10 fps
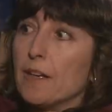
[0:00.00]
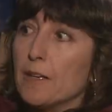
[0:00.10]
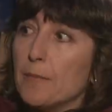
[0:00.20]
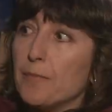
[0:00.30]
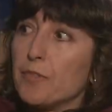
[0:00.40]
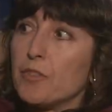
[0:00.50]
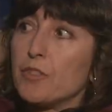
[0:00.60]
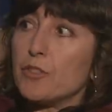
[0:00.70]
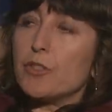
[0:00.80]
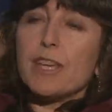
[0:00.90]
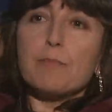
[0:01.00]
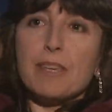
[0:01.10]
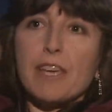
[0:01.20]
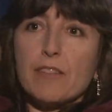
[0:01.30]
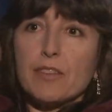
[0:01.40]
do they
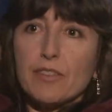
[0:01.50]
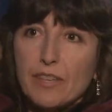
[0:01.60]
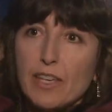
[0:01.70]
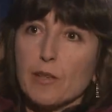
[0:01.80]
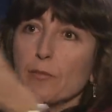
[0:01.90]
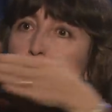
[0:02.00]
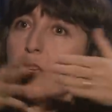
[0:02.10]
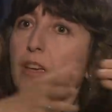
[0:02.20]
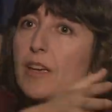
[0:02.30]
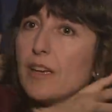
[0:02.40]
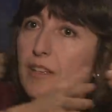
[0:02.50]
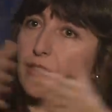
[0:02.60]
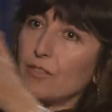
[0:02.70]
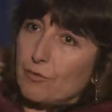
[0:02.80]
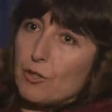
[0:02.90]
behave the same
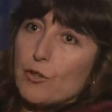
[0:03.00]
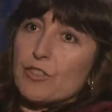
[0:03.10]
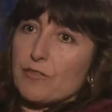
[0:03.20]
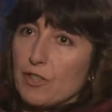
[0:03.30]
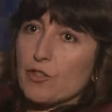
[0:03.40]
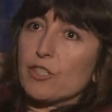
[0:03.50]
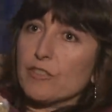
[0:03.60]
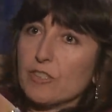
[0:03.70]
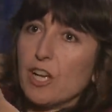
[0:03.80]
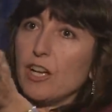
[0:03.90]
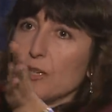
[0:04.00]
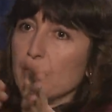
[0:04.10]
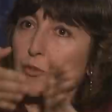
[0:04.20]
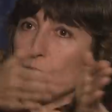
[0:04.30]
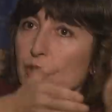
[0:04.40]
as, as a function of time,
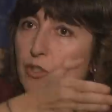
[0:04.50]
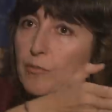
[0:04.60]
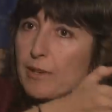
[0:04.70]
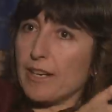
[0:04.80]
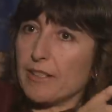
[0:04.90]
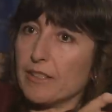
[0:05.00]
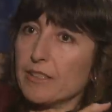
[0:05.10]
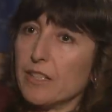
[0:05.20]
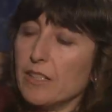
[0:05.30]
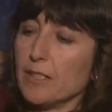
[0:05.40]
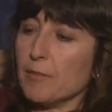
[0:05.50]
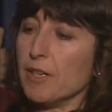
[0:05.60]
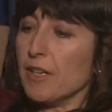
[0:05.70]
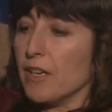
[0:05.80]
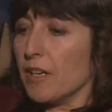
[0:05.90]
as we look back in time?
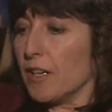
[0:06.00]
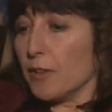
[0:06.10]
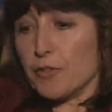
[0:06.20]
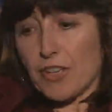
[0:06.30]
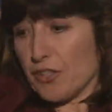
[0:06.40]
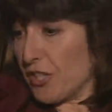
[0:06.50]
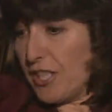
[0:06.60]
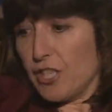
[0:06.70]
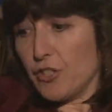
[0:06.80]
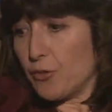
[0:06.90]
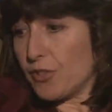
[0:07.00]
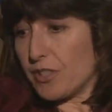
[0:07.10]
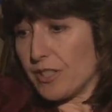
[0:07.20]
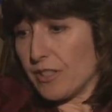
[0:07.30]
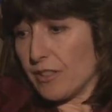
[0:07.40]
There's actually an
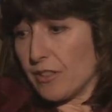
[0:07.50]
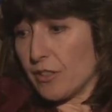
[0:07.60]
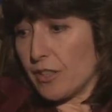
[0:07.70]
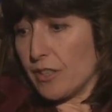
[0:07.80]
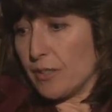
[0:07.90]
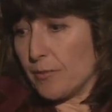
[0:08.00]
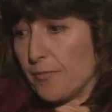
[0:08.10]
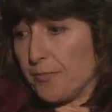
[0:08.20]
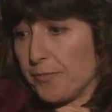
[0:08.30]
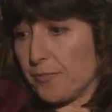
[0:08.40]
interesting, so